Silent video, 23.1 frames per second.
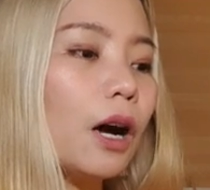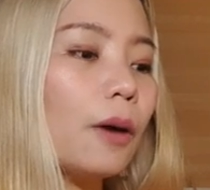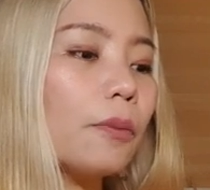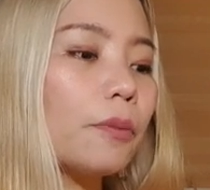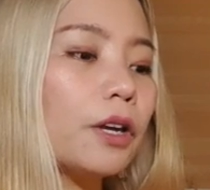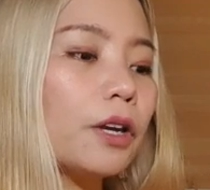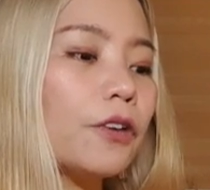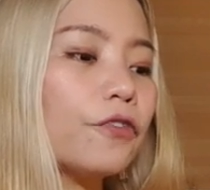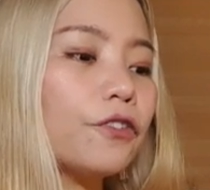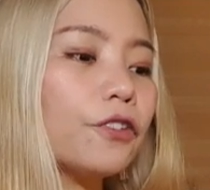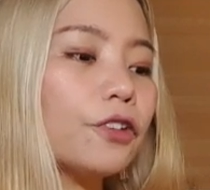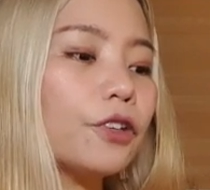
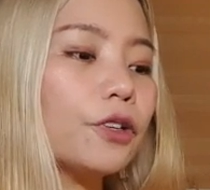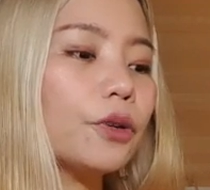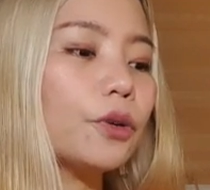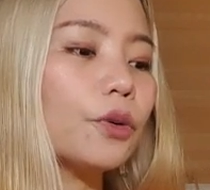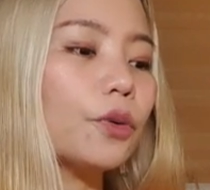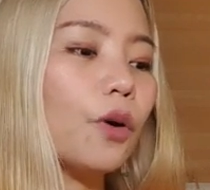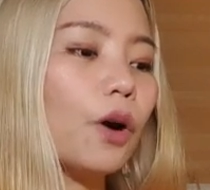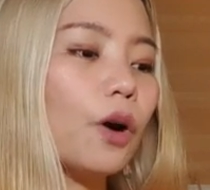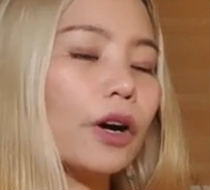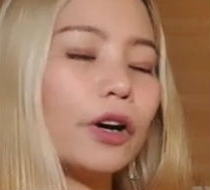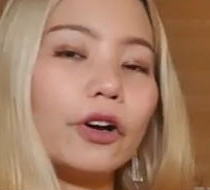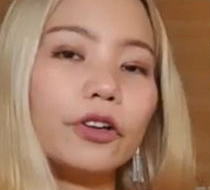if you
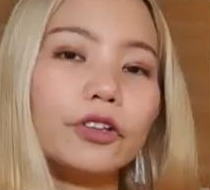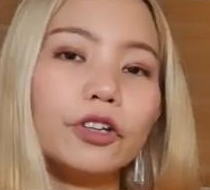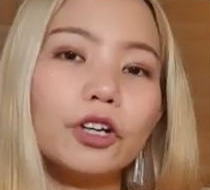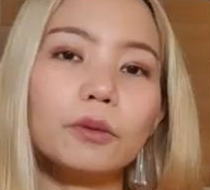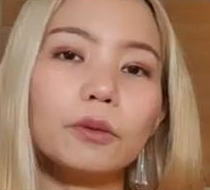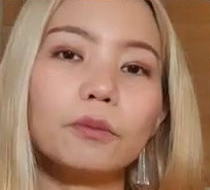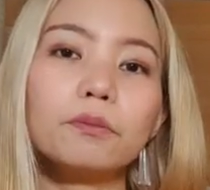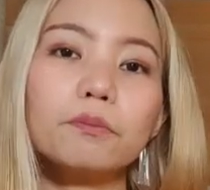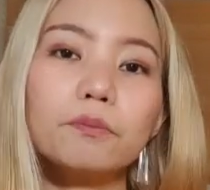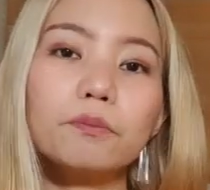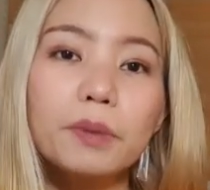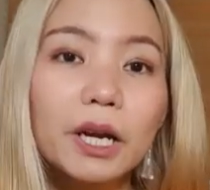are on your
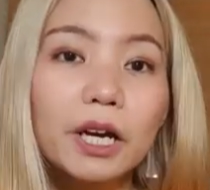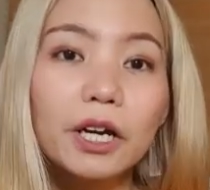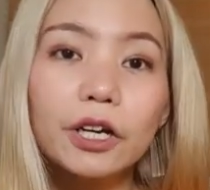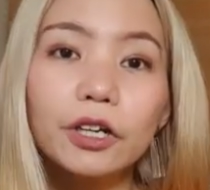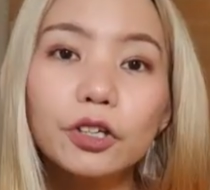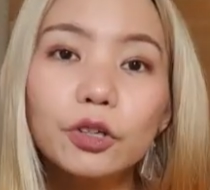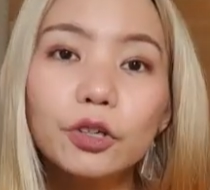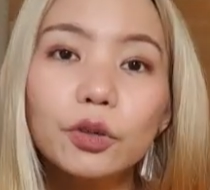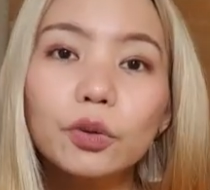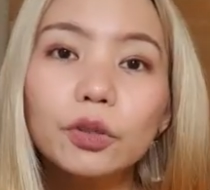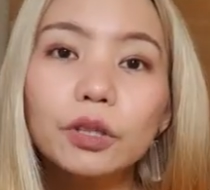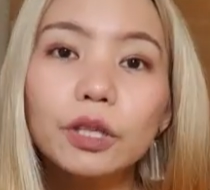
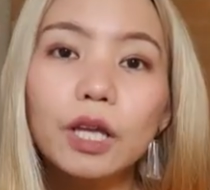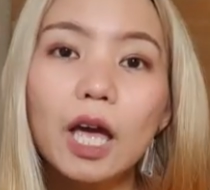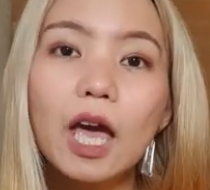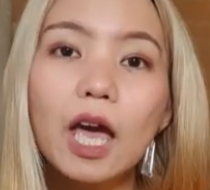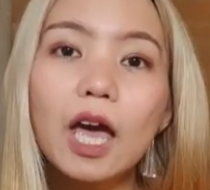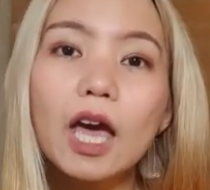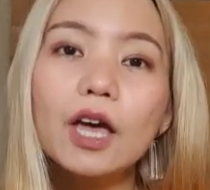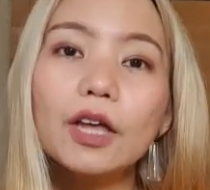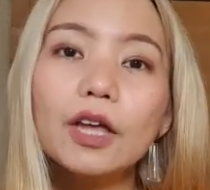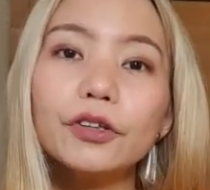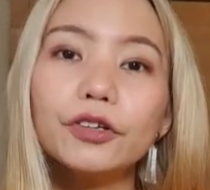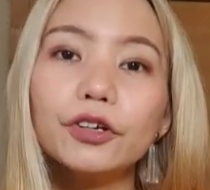period
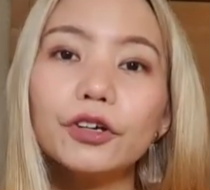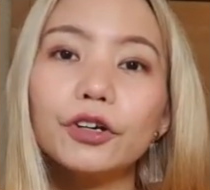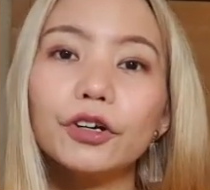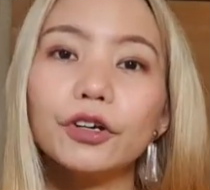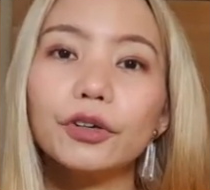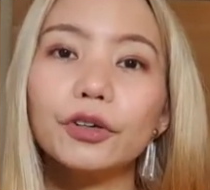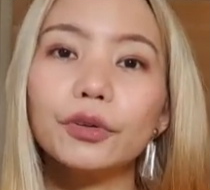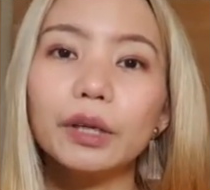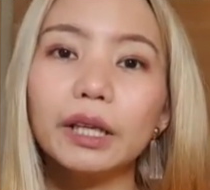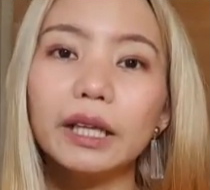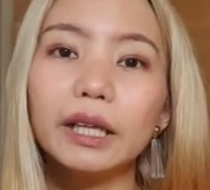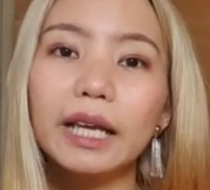and you're
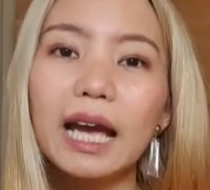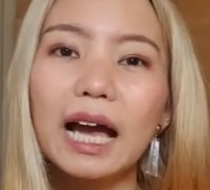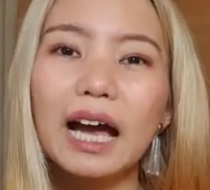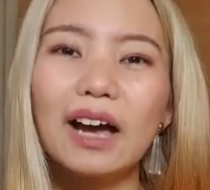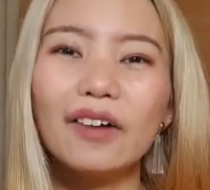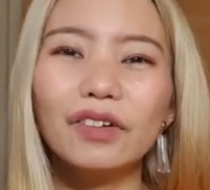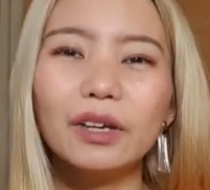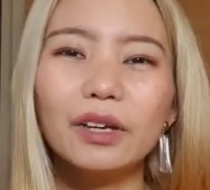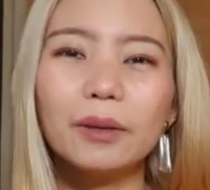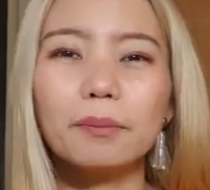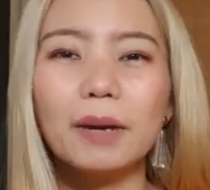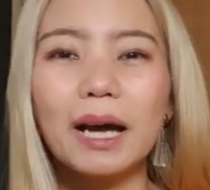really
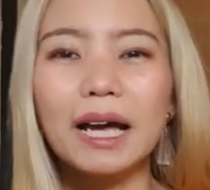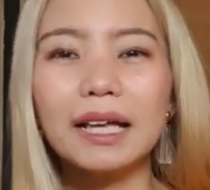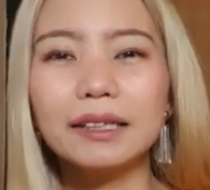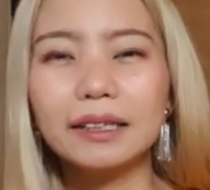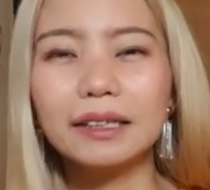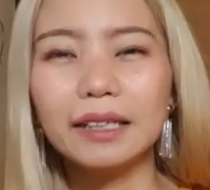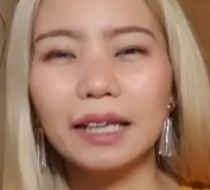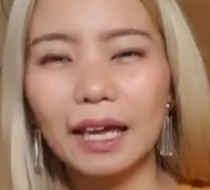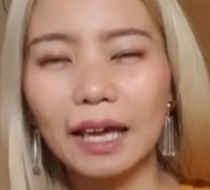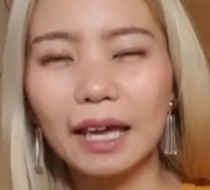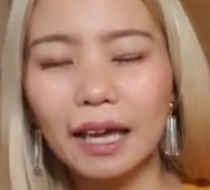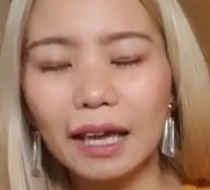having bad
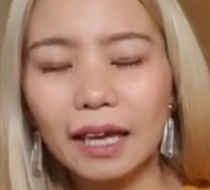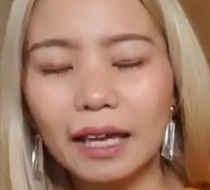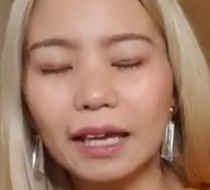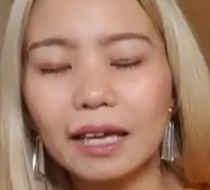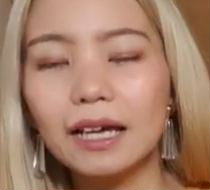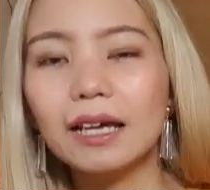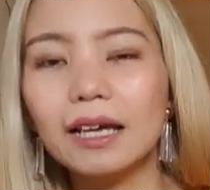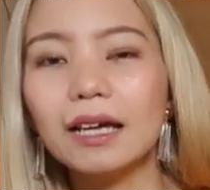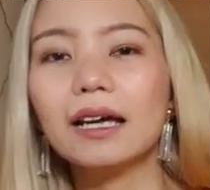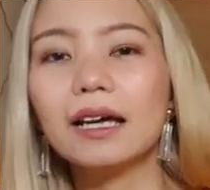day,